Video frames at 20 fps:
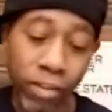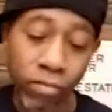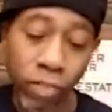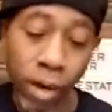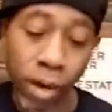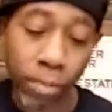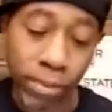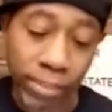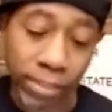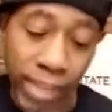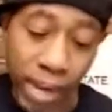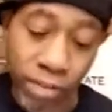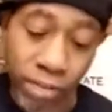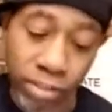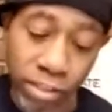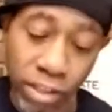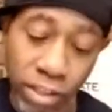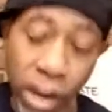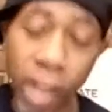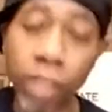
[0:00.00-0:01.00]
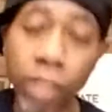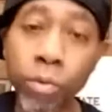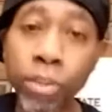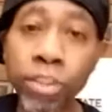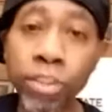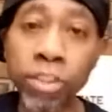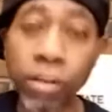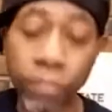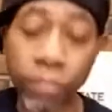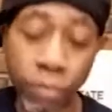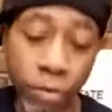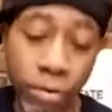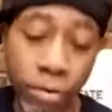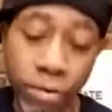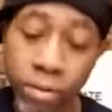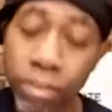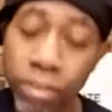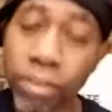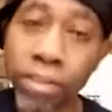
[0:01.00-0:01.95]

Robert Townsend's Hollywood Shuffle.